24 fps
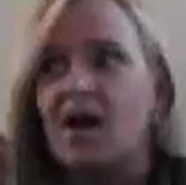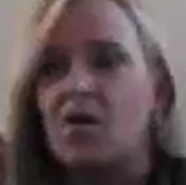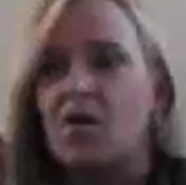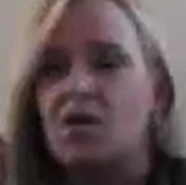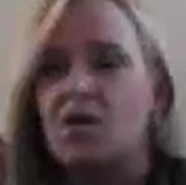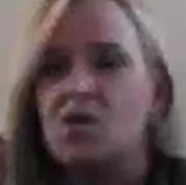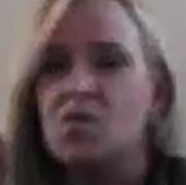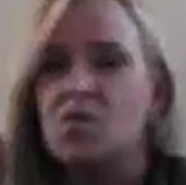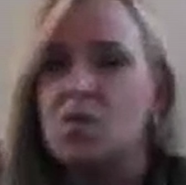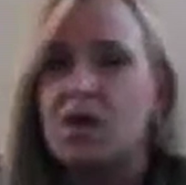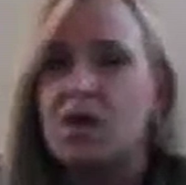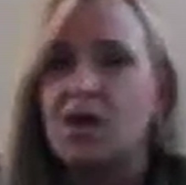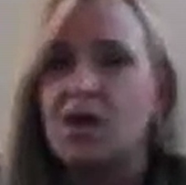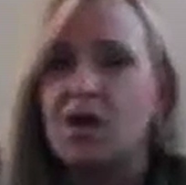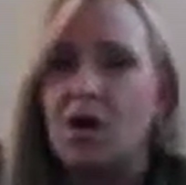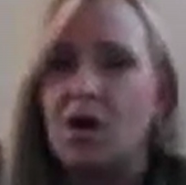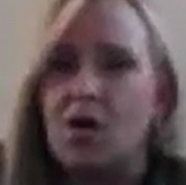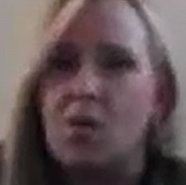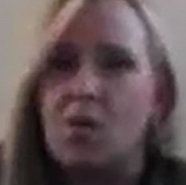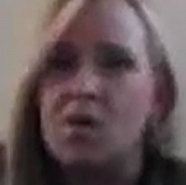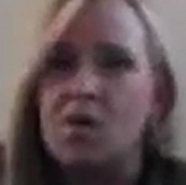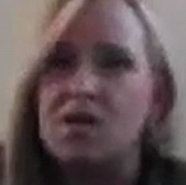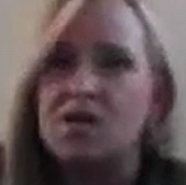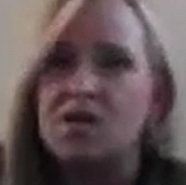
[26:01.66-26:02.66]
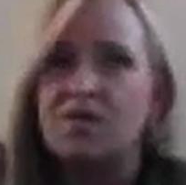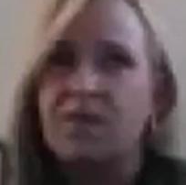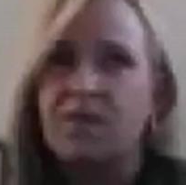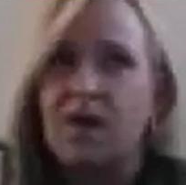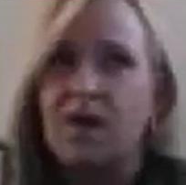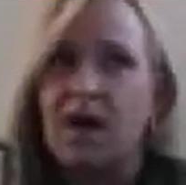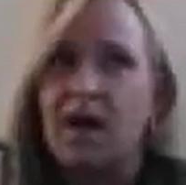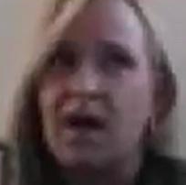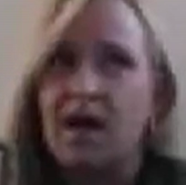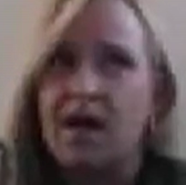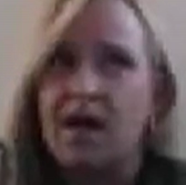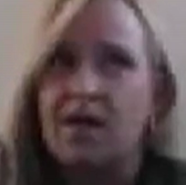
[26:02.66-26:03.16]
how you can always
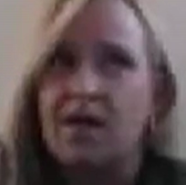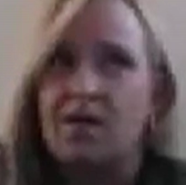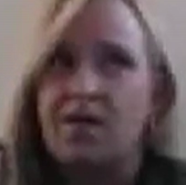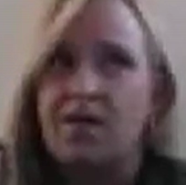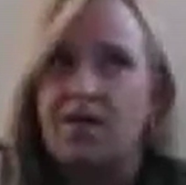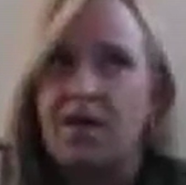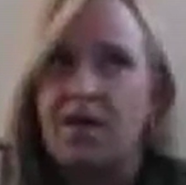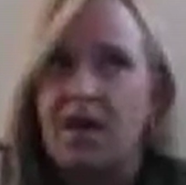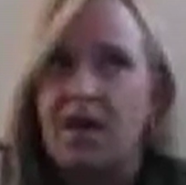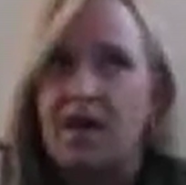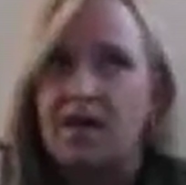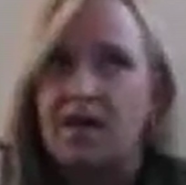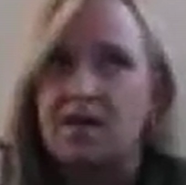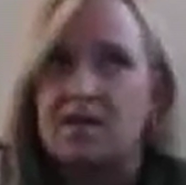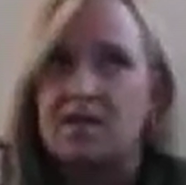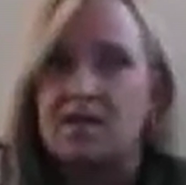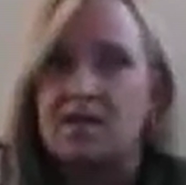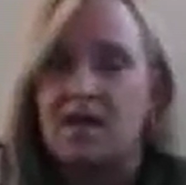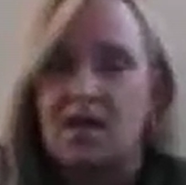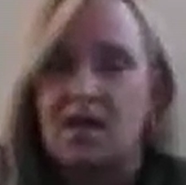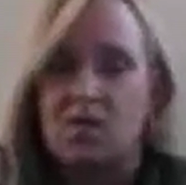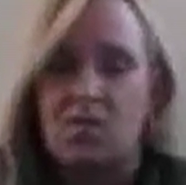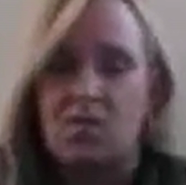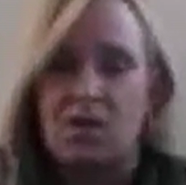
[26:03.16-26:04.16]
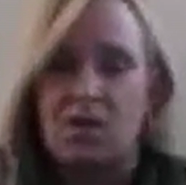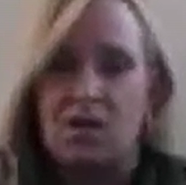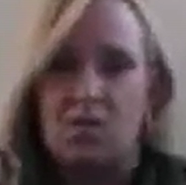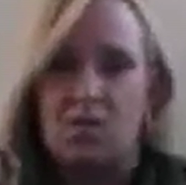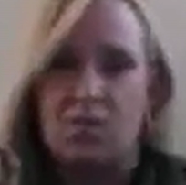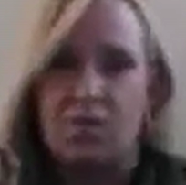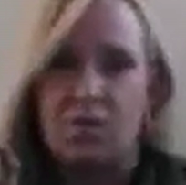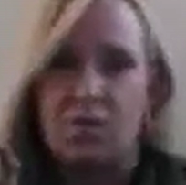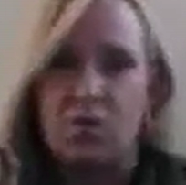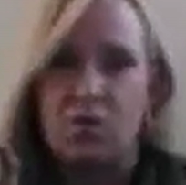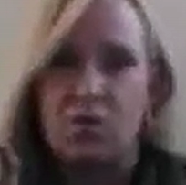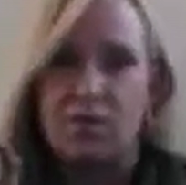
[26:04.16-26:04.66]
find things that can be
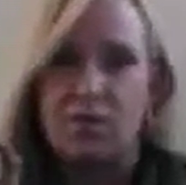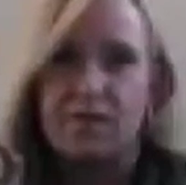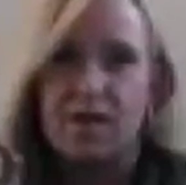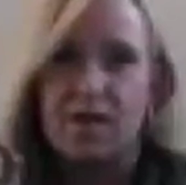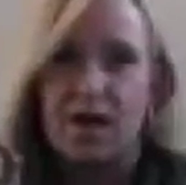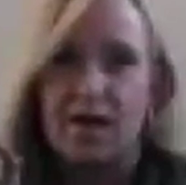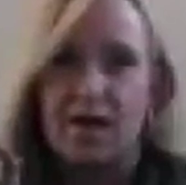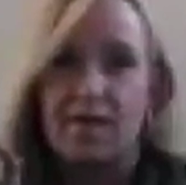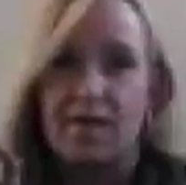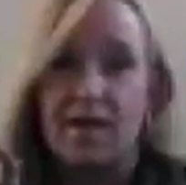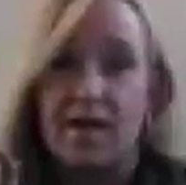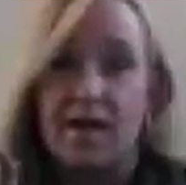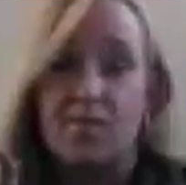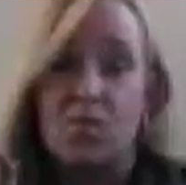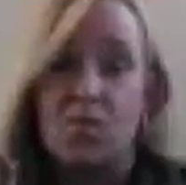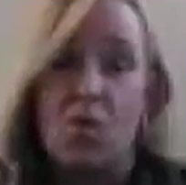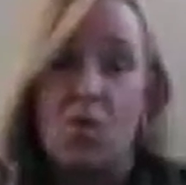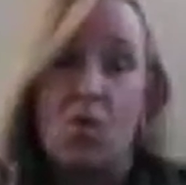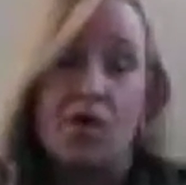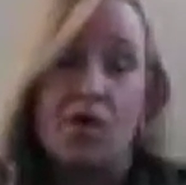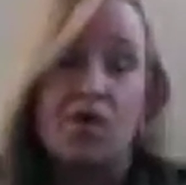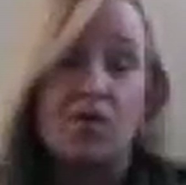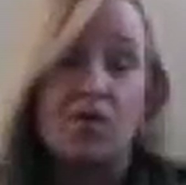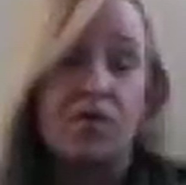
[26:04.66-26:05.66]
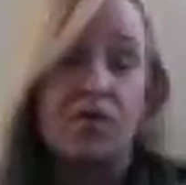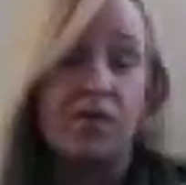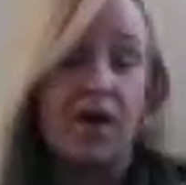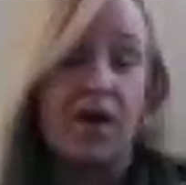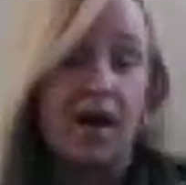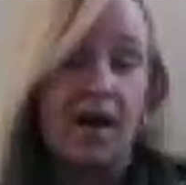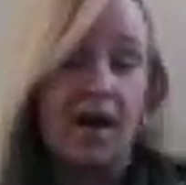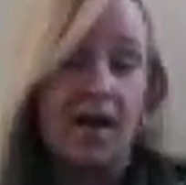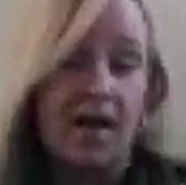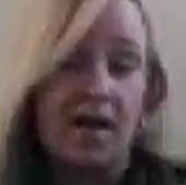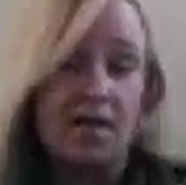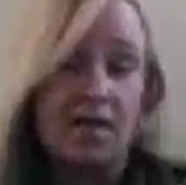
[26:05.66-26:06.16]
improved on them, or you
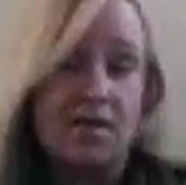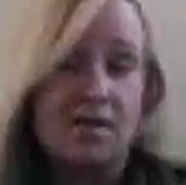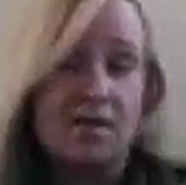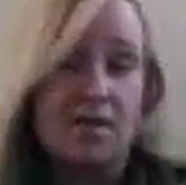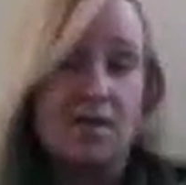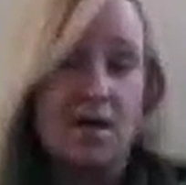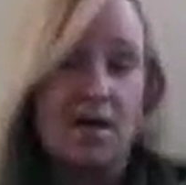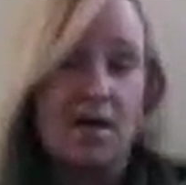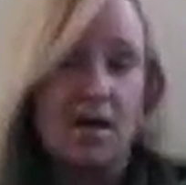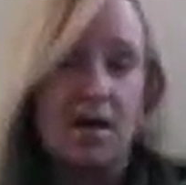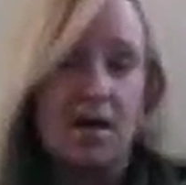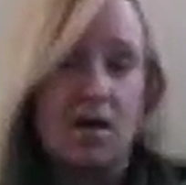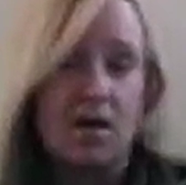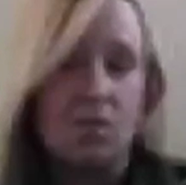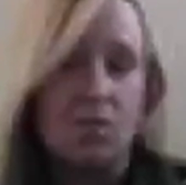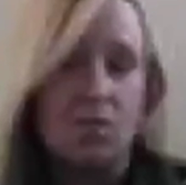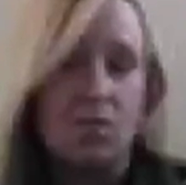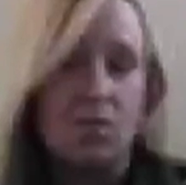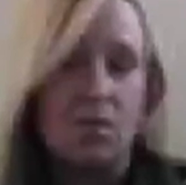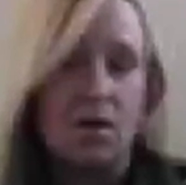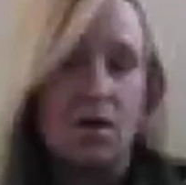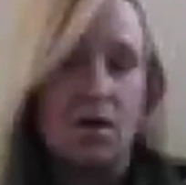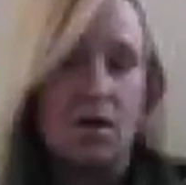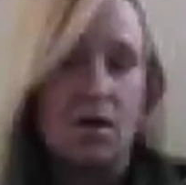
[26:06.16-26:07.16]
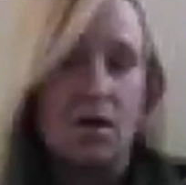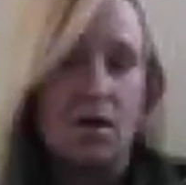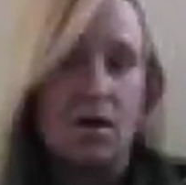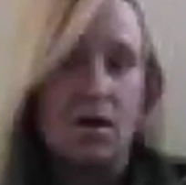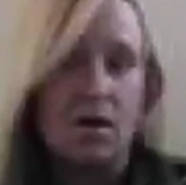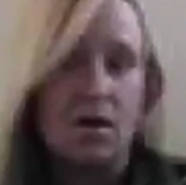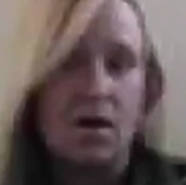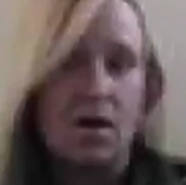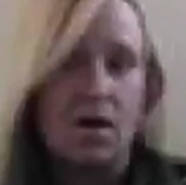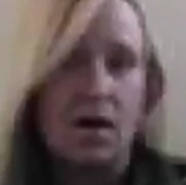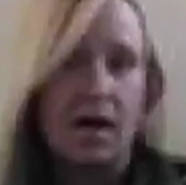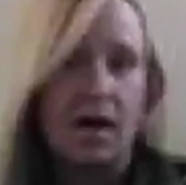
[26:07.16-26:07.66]
find a
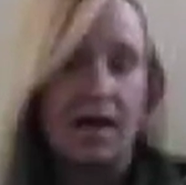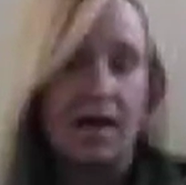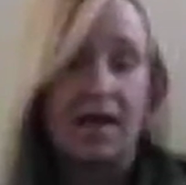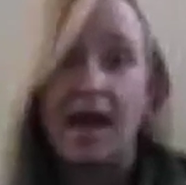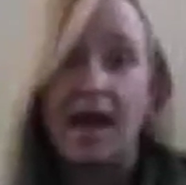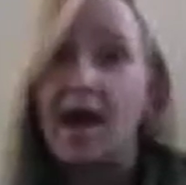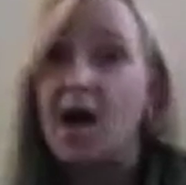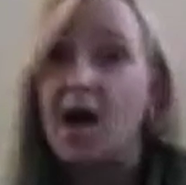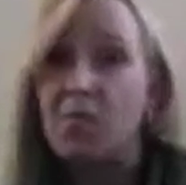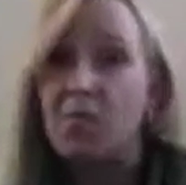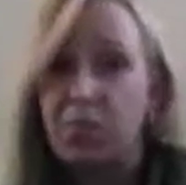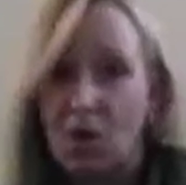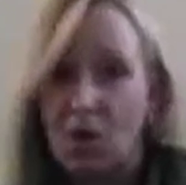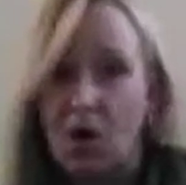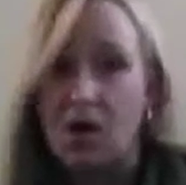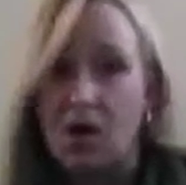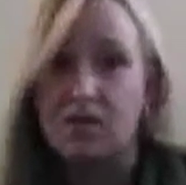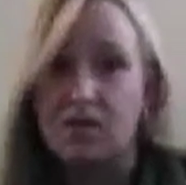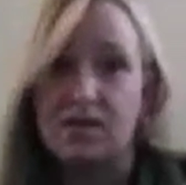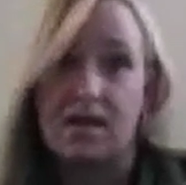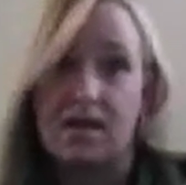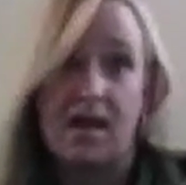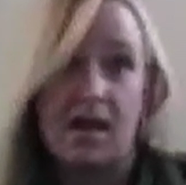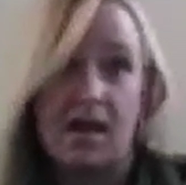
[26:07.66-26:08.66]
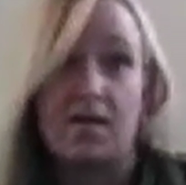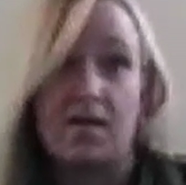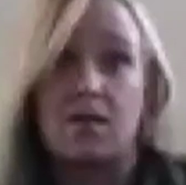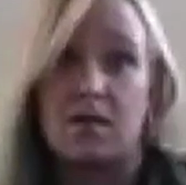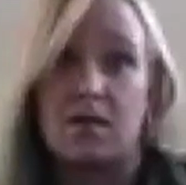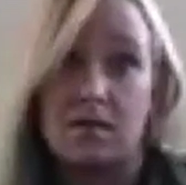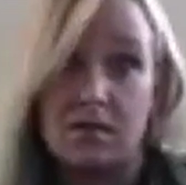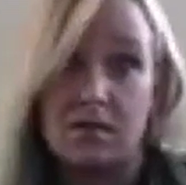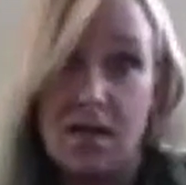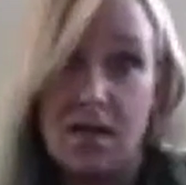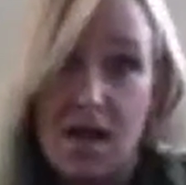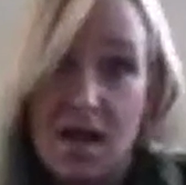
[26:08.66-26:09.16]
gap altogether,
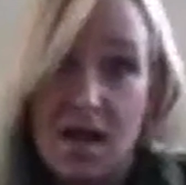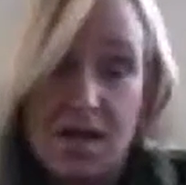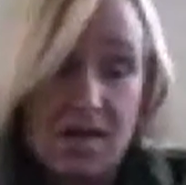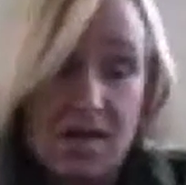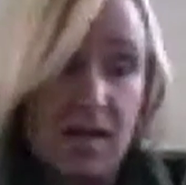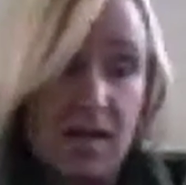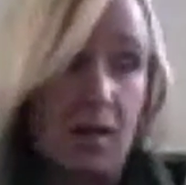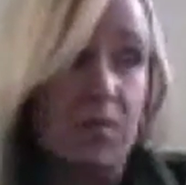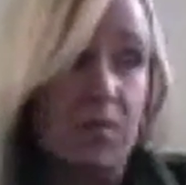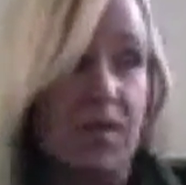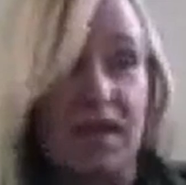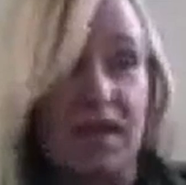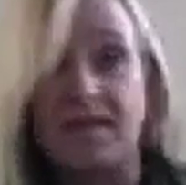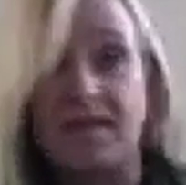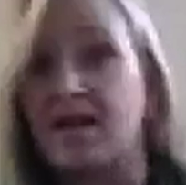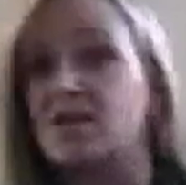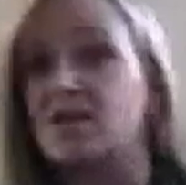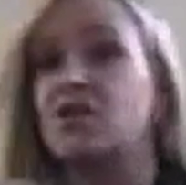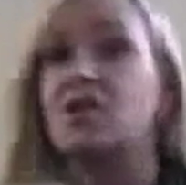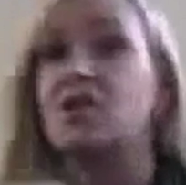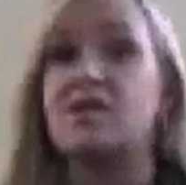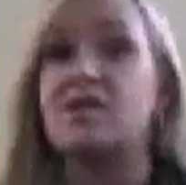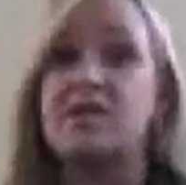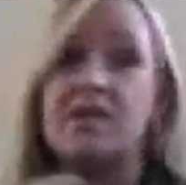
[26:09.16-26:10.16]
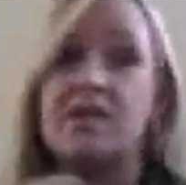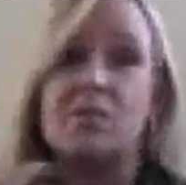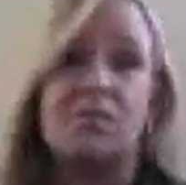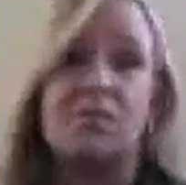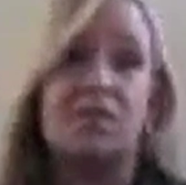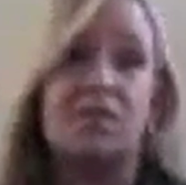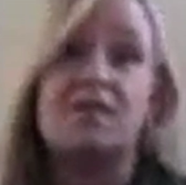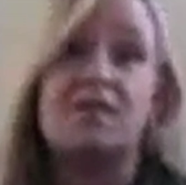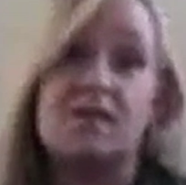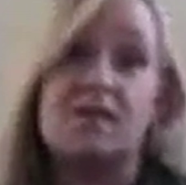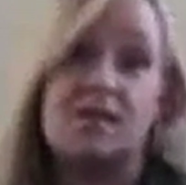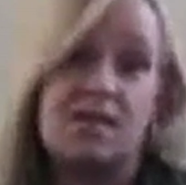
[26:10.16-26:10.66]
something that just
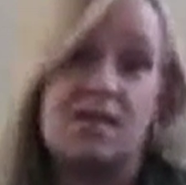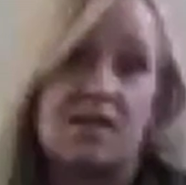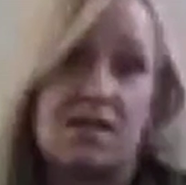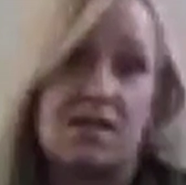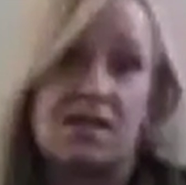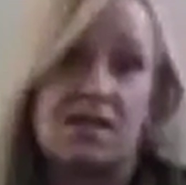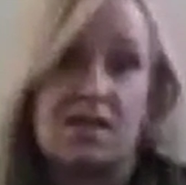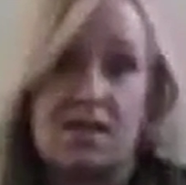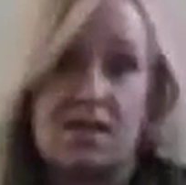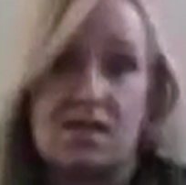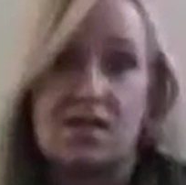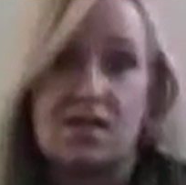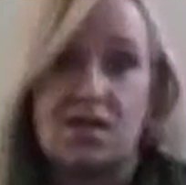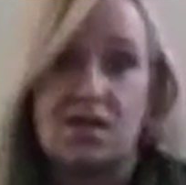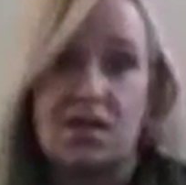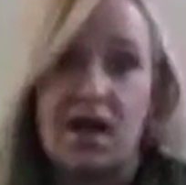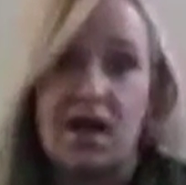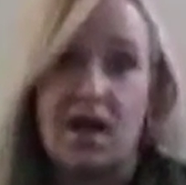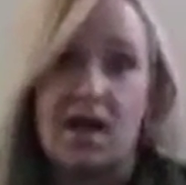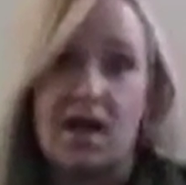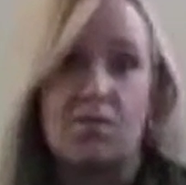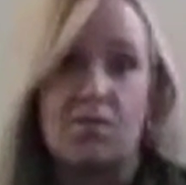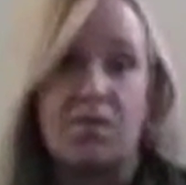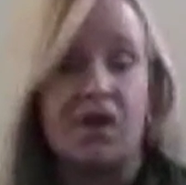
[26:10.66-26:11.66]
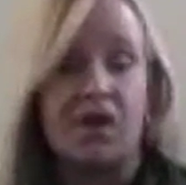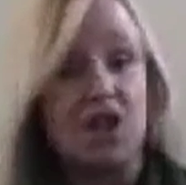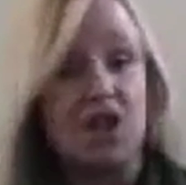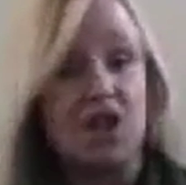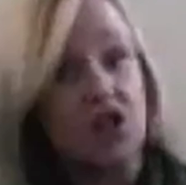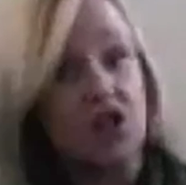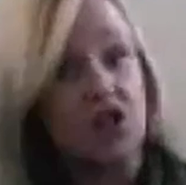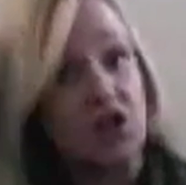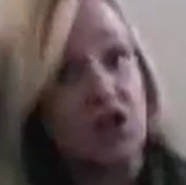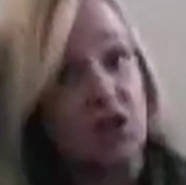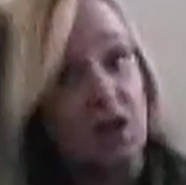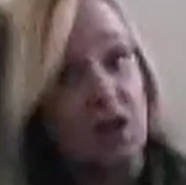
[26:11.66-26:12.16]
simply doesn't exist yet, but it
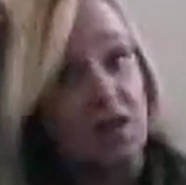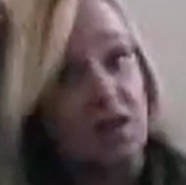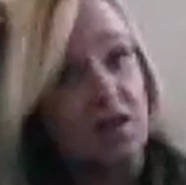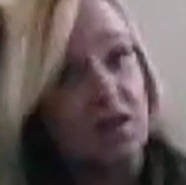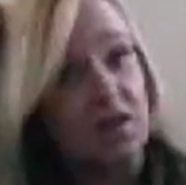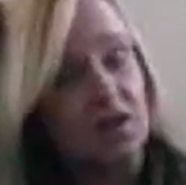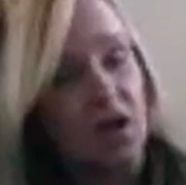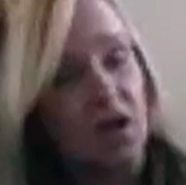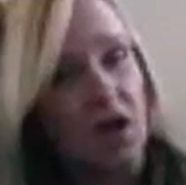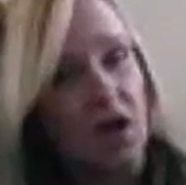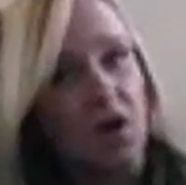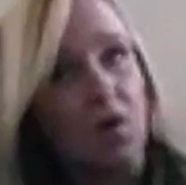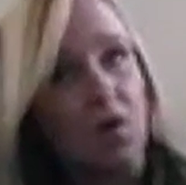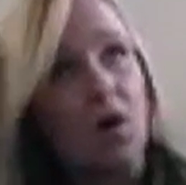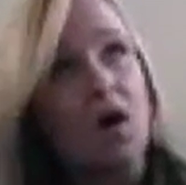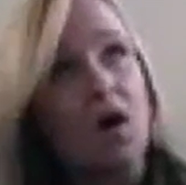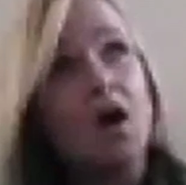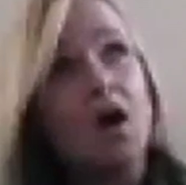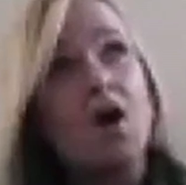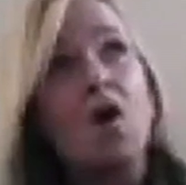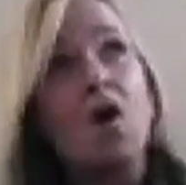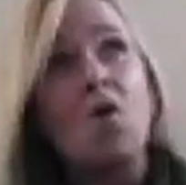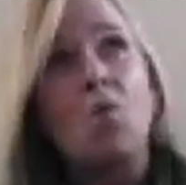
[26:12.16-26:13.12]
should. So